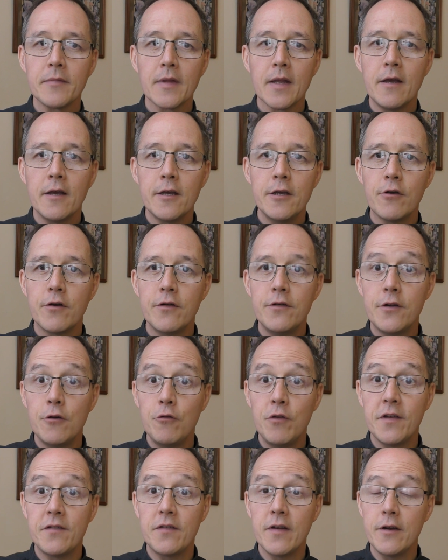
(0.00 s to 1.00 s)
you can do
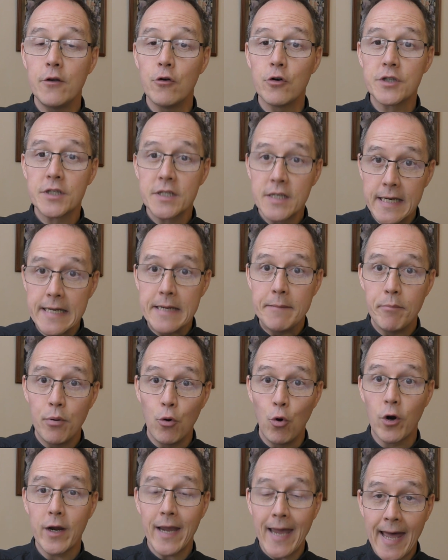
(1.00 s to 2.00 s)
this in your sleep
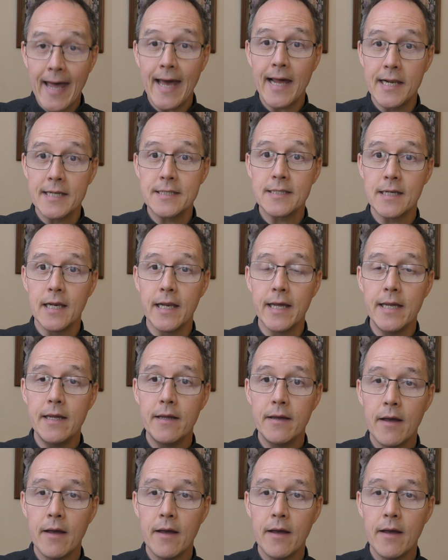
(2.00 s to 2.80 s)
or carelessly,